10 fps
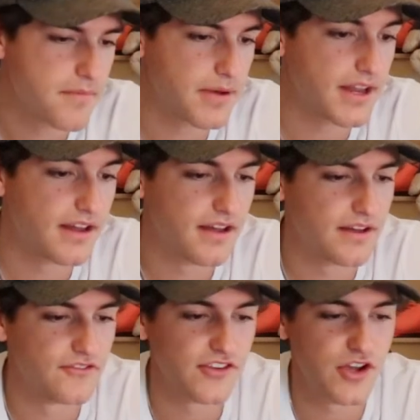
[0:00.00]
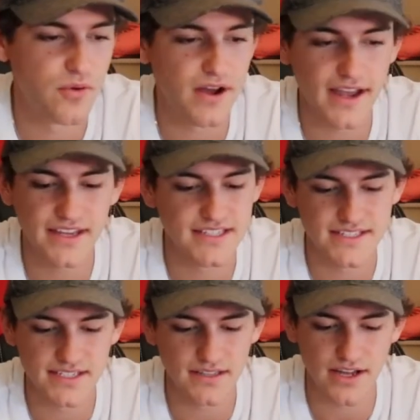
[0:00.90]
But Kawhi is
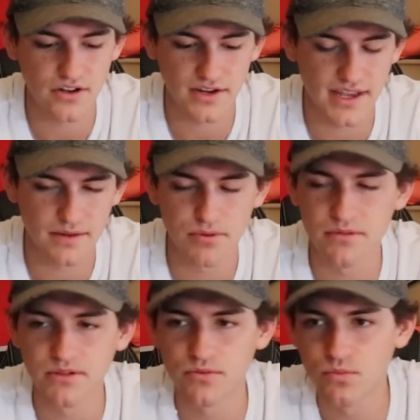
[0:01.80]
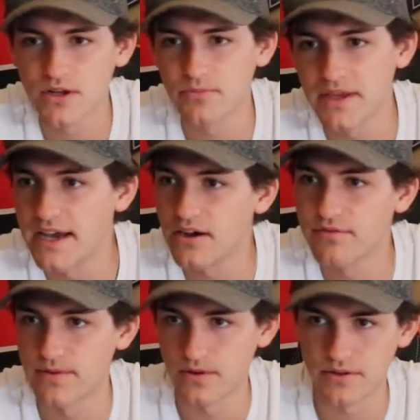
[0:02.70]
still out and probably will be
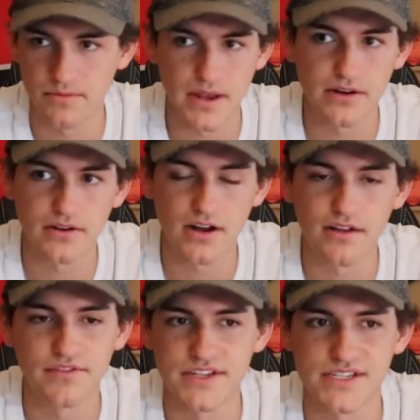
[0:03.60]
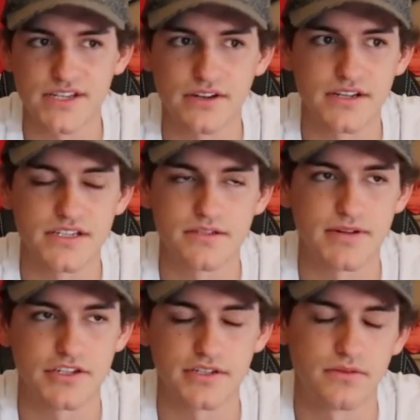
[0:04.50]
out for the remainder of this series,
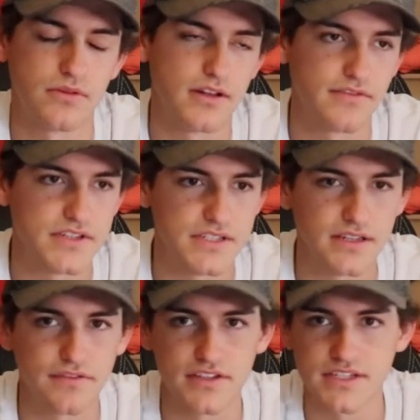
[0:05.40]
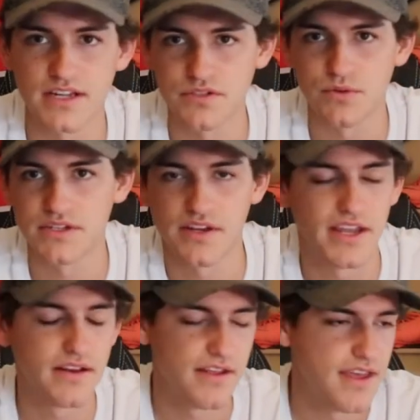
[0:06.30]
especially, obviously, if the Suns win
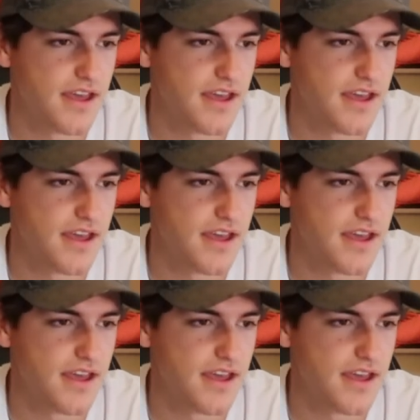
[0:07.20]
tonight.